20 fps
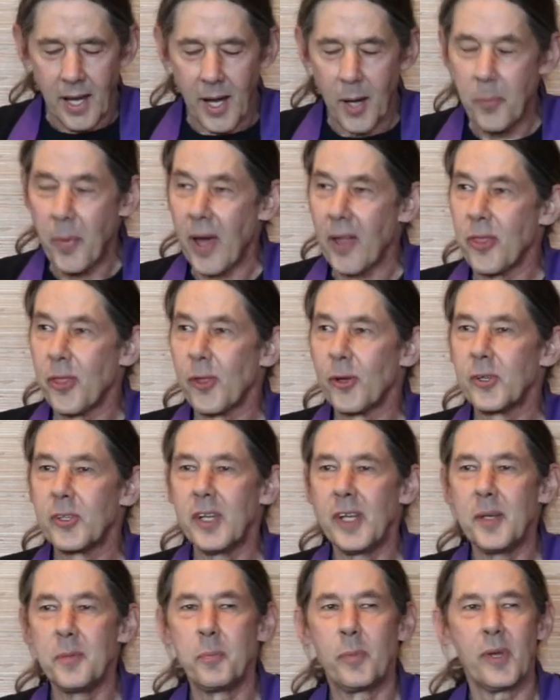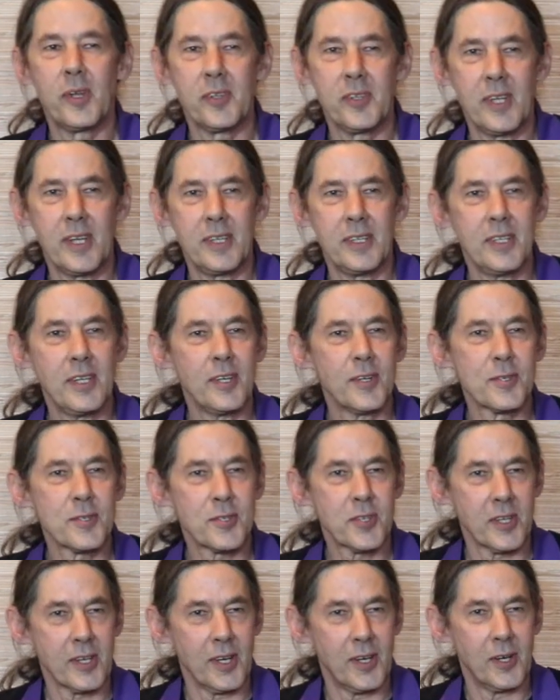About 13 billion
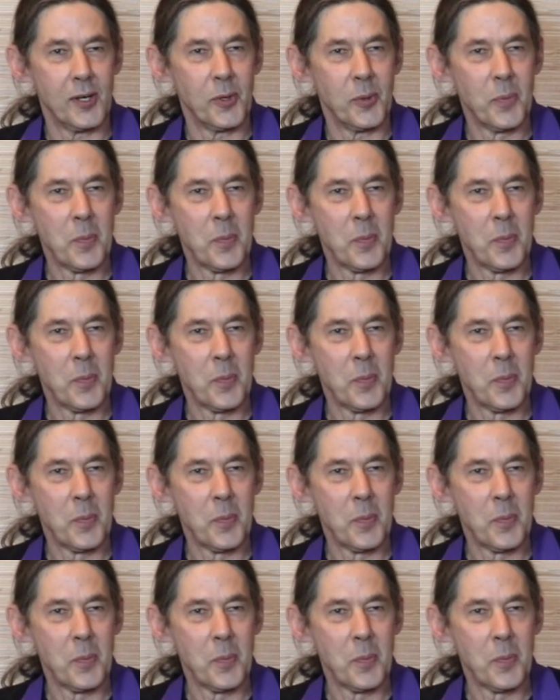years ago,